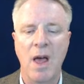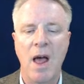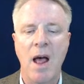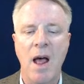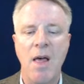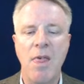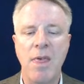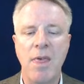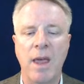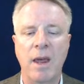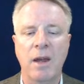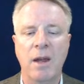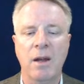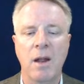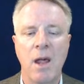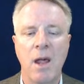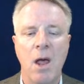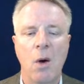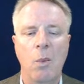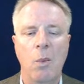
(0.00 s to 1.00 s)
then
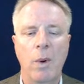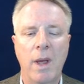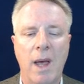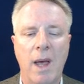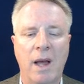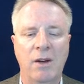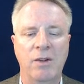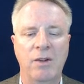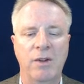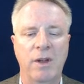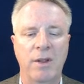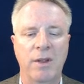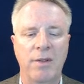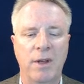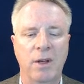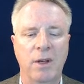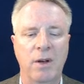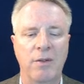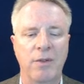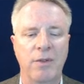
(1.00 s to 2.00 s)
we actually
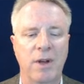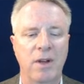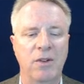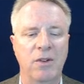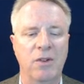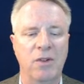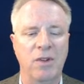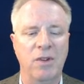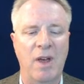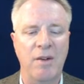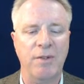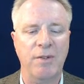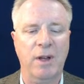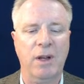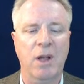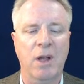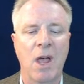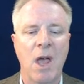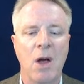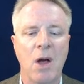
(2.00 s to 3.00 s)
think of these as
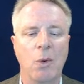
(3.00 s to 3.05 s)
having